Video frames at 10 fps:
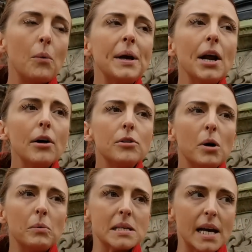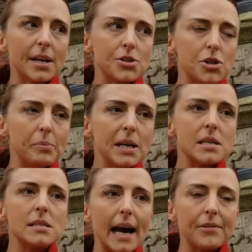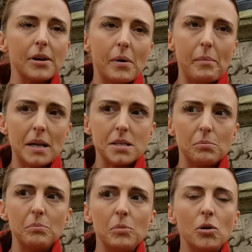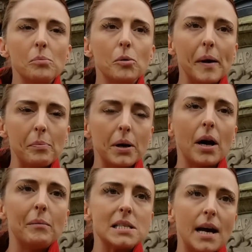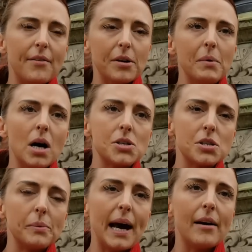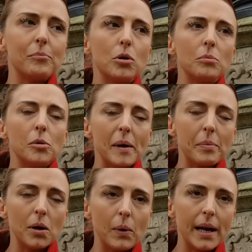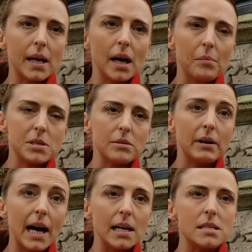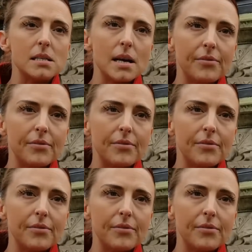And we know that what we're saying is true because it's gathering momentum. More and more people are coming to every march that we have. More and more people are waking up to the realities